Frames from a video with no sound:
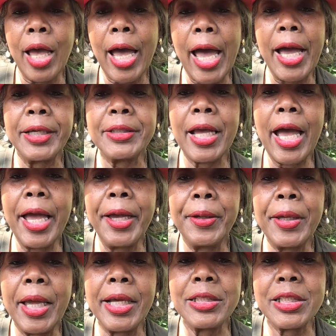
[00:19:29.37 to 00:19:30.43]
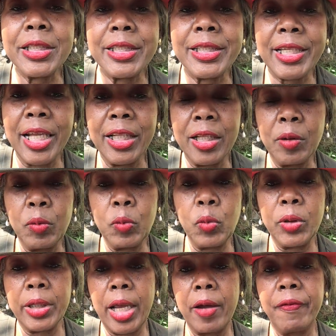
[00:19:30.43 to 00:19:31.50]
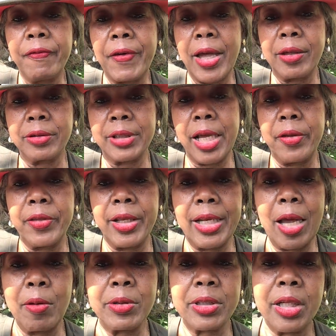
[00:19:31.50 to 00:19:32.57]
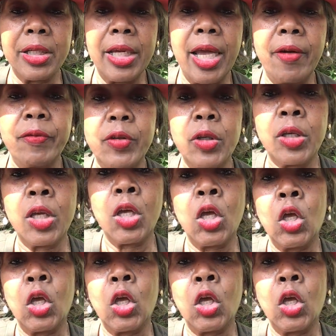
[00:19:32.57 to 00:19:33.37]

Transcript: I had to sell it when I found out that I was going to have to